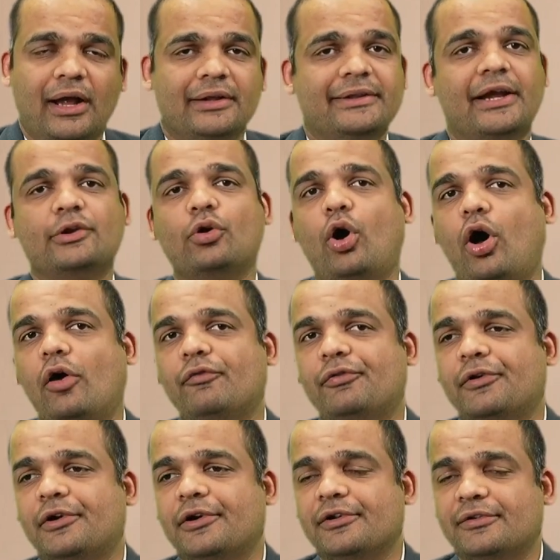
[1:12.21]
that
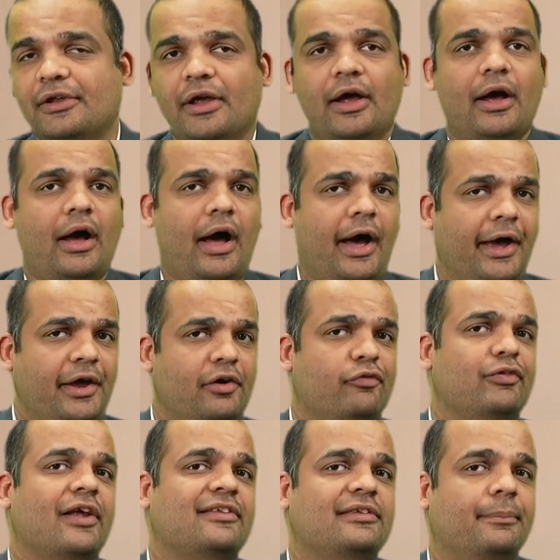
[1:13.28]
offers higher
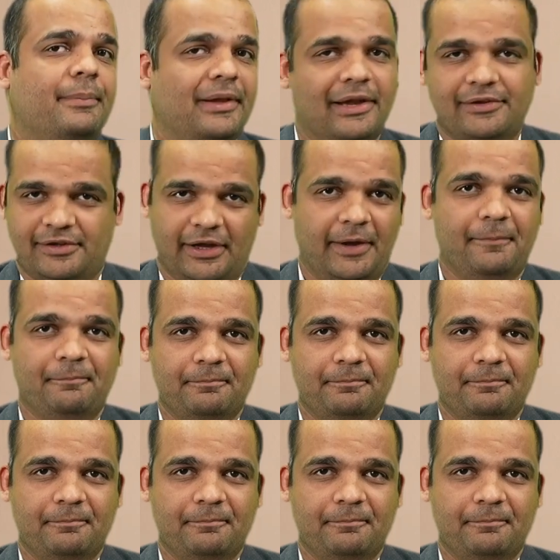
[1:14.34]
flexibility.